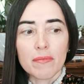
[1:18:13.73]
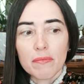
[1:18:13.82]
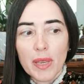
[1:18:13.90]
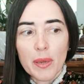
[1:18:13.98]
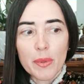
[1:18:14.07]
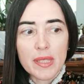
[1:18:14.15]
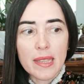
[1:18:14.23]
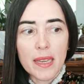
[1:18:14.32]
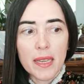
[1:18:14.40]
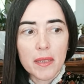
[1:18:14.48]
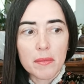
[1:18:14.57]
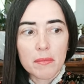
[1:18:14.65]
Maybe it's
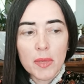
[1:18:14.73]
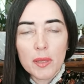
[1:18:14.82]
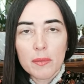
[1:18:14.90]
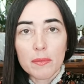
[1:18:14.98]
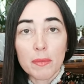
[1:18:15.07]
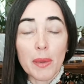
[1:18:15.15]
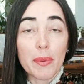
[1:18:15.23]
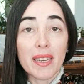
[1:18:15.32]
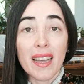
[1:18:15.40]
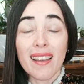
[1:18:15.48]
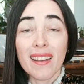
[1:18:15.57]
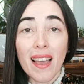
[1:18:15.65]
like, well, maybe
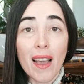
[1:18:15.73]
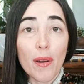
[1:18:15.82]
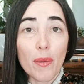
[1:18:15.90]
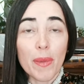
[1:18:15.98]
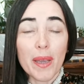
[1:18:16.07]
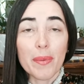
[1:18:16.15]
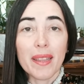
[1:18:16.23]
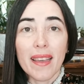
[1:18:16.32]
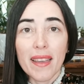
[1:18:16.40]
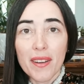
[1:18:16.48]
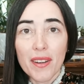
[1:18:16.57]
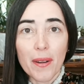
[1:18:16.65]
not now, maybe
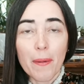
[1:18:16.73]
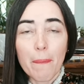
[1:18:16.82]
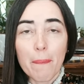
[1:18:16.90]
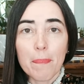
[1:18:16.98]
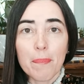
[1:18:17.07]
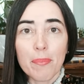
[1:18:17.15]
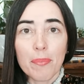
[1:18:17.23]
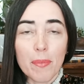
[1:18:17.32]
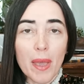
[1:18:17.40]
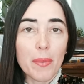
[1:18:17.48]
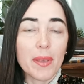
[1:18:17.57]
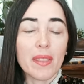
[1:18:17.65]
later,
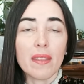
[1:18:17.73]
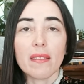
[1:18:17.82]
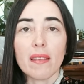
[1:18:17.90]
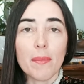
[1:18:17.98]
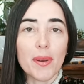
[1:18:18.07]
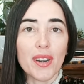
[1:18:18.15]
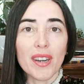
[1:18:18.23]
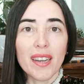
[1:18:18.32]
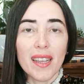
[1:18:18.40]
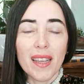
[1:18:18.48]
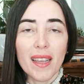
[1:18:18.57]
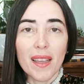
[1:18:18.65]
maybe in the summer,
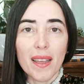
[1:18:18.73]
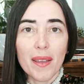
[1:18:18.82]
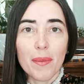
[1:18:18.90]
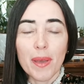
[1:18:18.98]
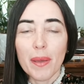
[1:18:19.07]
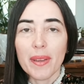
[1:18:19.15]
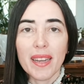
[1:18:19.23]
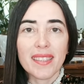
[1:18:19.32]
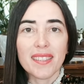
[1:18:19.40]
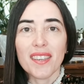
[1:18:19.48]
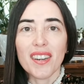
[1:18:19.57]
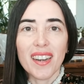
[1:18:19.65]
maybe
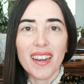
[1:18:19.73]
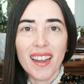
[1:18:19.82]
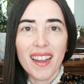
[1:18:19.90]
next year.